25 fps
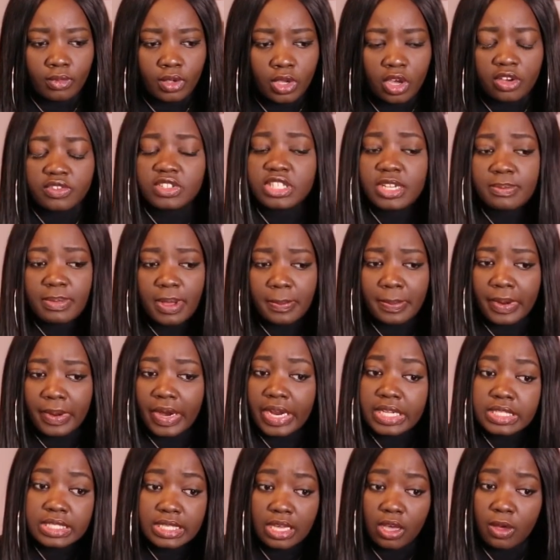obviously my
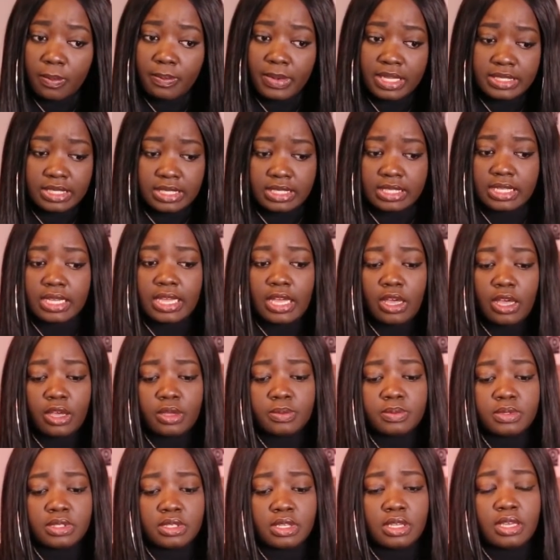parents help, my sister
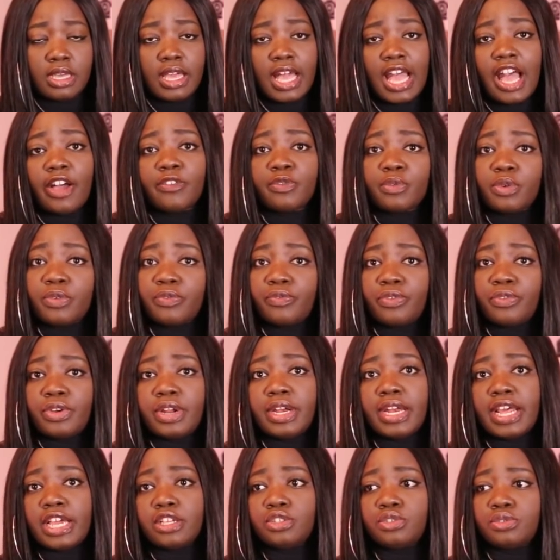helps. I have one
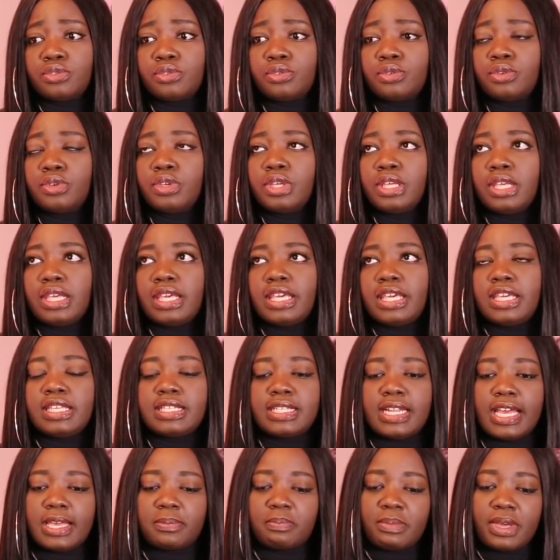friend, Nigel.
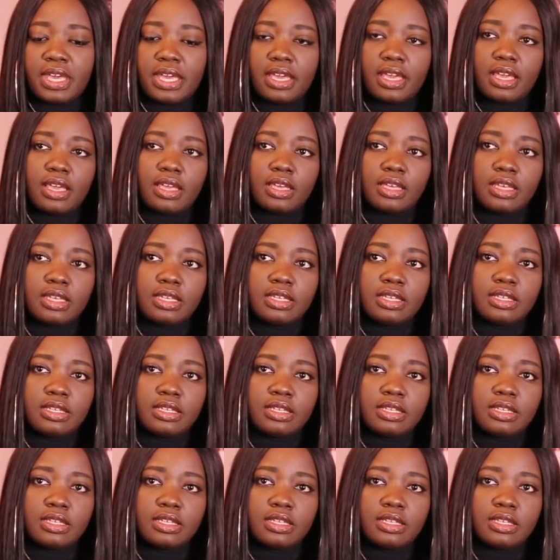He's like my